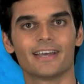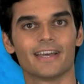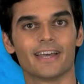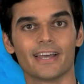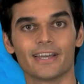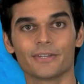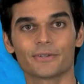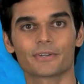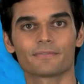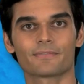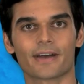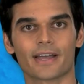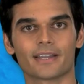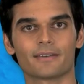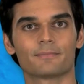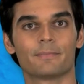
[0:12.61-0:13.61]
Here you can
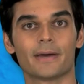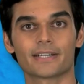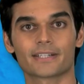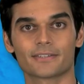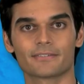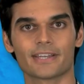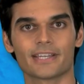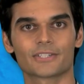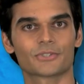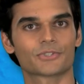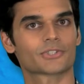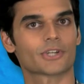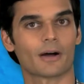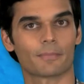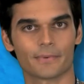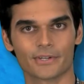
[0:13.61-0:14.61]
find better ways to
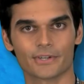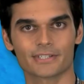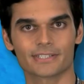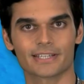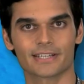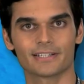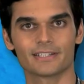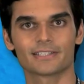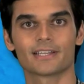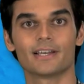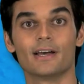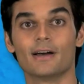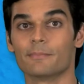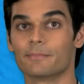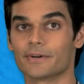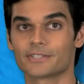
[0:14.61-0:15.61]
sharpen your skills,
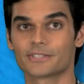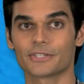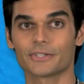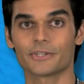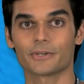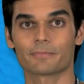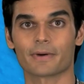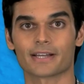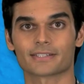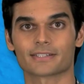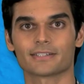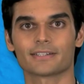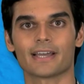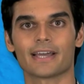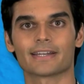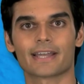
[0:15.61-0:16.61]
pursue your
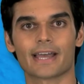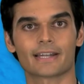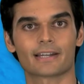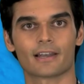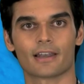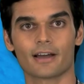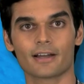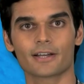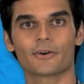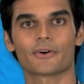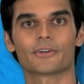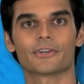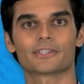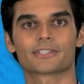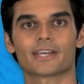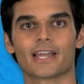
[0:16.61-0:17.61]
passion and get luck
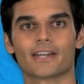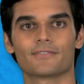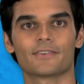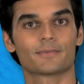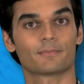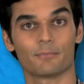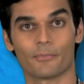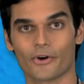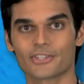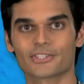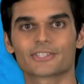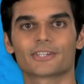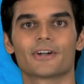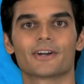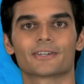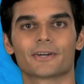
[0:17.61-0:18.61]
on your side with
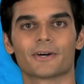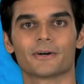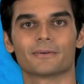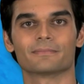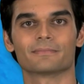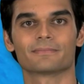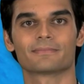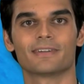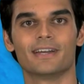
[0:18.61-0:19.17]
Monster.com.